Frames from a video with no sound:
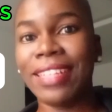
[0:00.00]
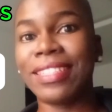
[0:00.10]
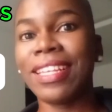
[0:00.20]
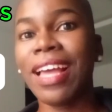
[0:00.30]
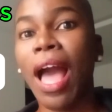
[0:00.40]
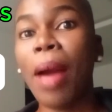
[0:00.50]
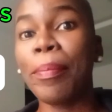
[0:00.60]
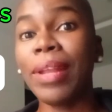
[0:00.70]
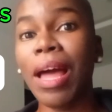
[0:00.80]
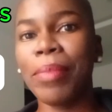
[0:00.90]
It's
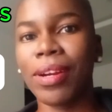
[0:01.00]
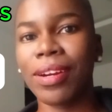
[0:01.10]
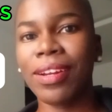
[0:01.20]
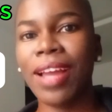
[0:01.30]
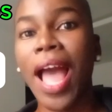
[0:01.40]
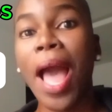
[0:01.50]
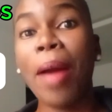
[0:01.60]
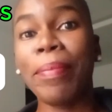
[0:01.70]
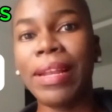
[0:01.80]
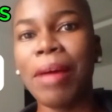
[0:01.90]
plumber,
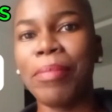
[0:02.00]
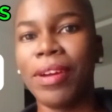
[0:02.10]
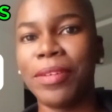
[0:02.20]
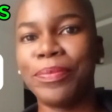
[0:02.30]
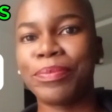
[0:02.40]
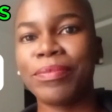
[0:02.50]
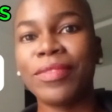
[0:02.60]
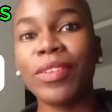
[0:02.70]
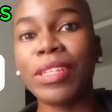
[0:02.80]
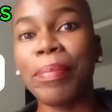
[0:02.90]
plumber.
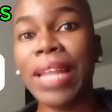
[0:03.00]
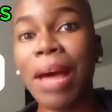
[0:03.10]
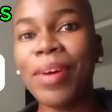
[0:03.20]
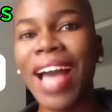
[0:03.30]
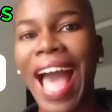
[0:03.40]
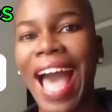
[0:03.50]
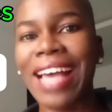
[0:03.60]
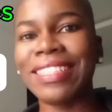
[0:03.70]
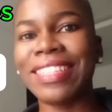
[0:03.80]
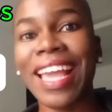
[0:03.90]
So the plumber
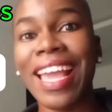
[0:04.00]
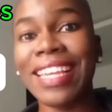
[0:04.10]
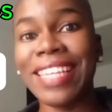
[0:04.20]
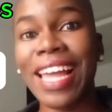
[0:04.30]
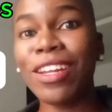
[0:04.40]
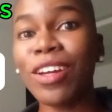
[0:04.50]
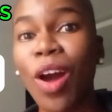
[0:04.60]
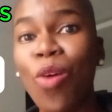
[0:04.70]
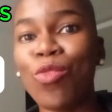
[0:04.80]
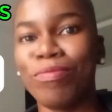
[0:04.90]
has a yellow
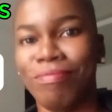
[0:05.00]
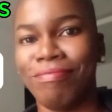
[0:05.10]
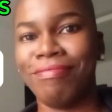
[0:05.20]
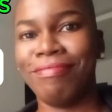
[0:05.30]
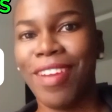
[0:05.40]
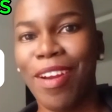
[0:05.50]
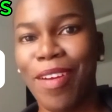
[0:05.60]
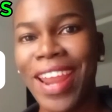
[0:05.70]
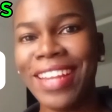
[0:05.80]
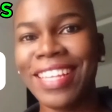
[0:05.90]
comb.
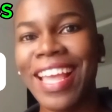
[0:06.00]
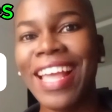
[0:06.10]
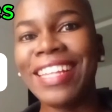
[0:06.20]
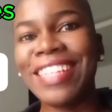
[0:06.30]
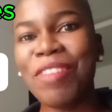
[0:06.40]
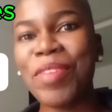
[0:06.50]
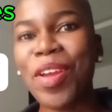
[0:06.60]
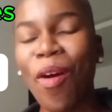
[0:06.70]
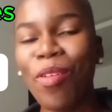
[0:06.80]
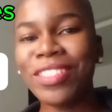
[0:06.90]
All right. Then
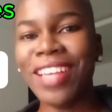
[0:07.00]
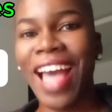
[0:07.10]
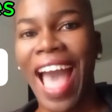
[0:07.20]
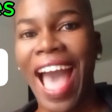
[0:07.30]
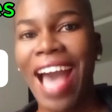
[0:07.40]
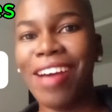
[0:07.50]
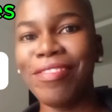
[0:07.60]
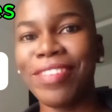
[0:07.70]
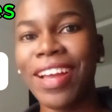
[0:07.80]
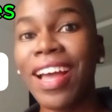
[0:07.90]
we also
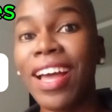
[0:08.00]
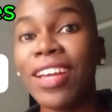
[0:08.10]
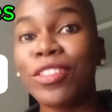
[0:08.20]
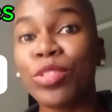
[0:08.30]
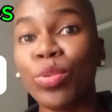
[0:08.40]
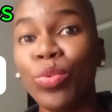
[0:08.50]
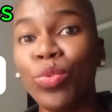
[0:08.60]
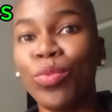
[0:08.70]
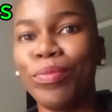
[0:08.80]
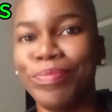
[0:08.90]
have
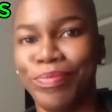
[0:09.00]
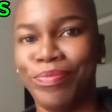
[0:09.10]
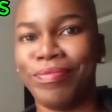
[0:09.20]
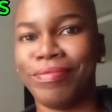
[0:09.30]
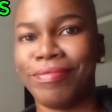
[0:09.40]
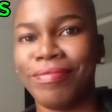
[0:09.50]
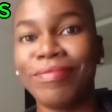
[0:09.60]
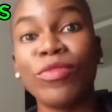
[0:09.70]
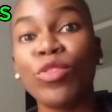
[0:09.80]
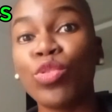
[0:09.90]
tomb,
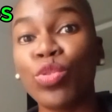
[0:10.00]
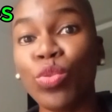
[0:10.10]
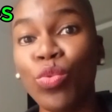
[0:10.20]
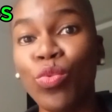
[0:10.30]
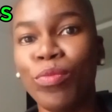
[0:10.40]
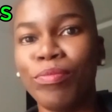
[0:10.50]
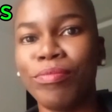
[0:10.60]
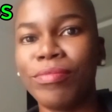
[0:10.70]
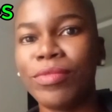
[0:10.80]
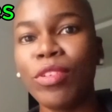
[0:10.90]

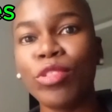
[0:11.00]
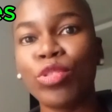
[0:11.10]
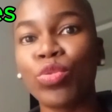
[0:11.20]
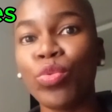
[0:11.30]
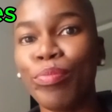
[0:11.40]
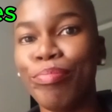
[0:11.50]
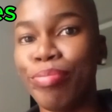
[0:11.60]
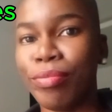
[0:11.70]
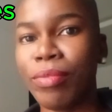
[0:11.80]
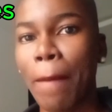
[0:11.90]
tomb, not tomb,